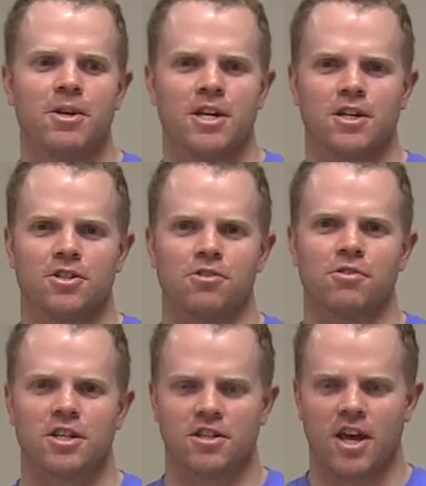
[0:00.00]
we didn't do
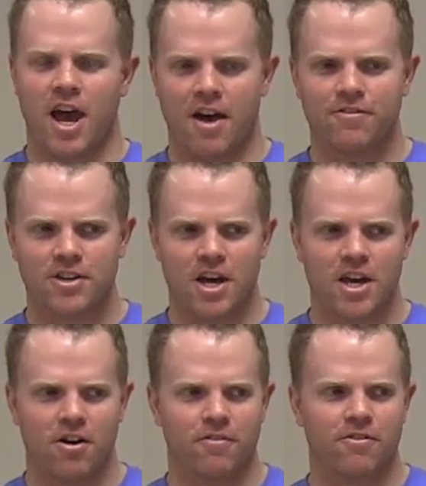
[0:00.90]
because of the half
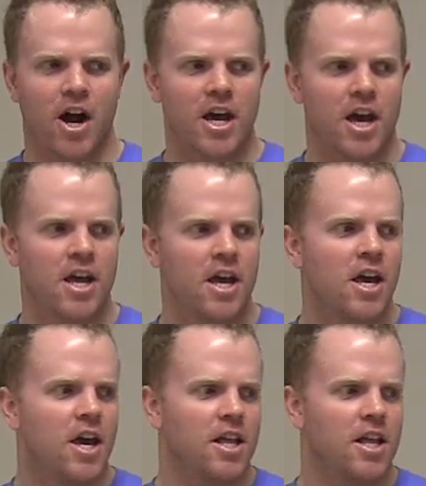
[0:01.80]
day on Friday,